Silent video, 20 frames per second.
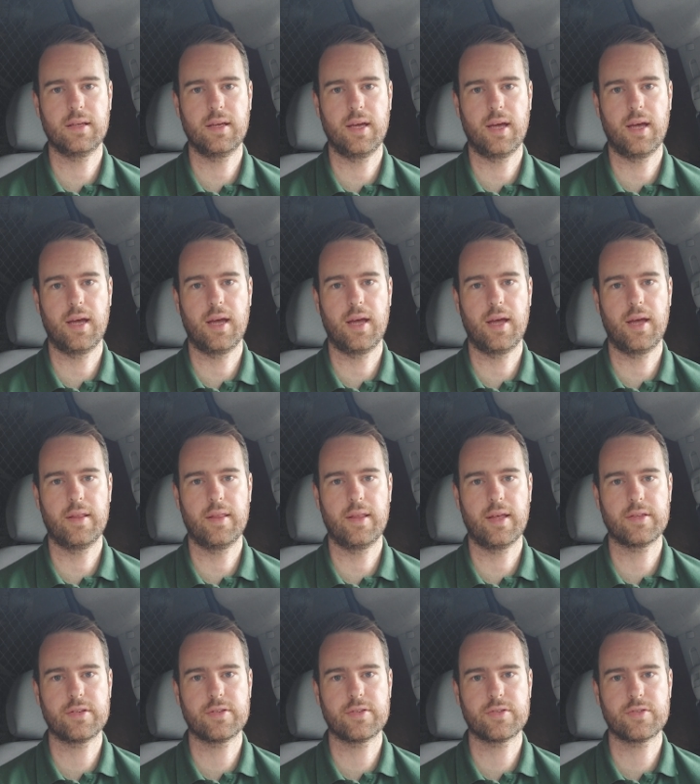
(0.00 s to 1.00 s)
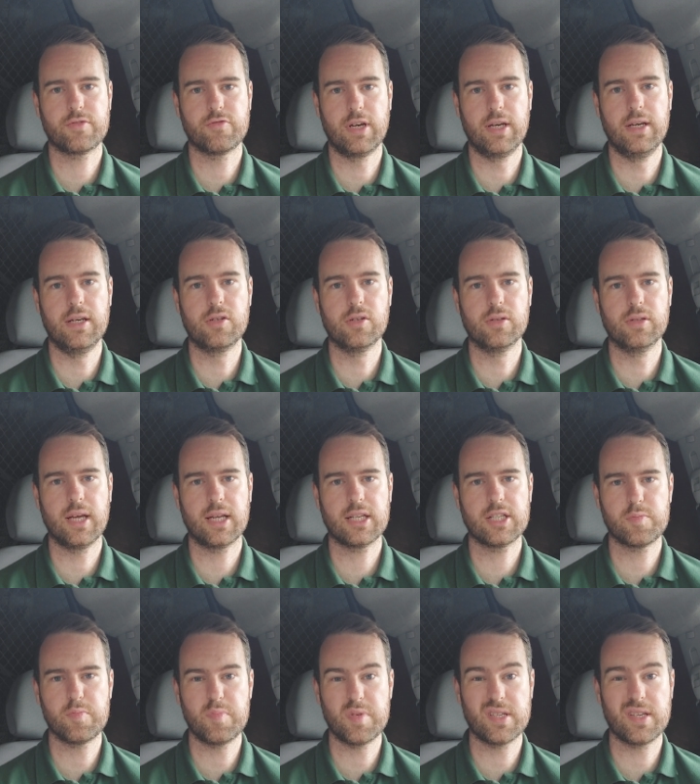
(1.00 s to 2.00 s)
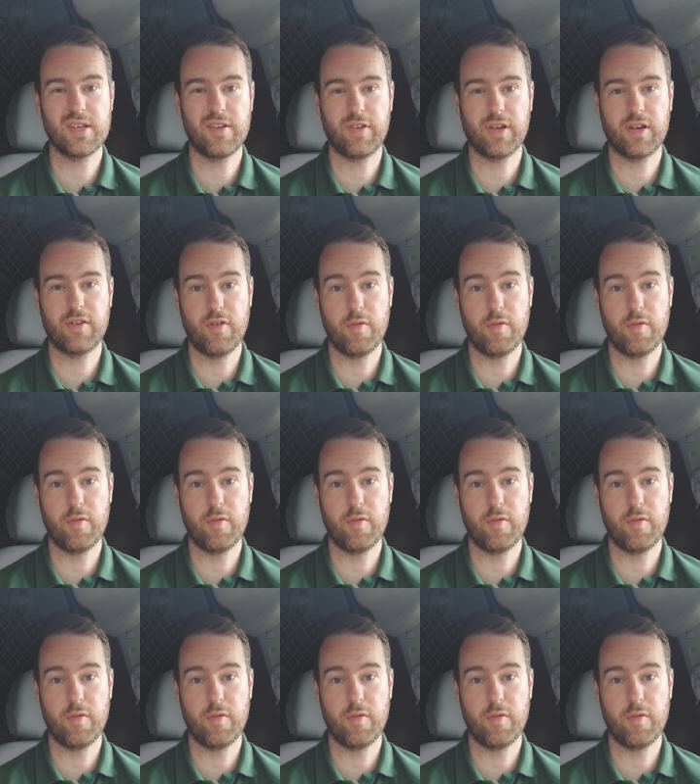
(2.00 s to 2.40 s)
that's really good, that's specific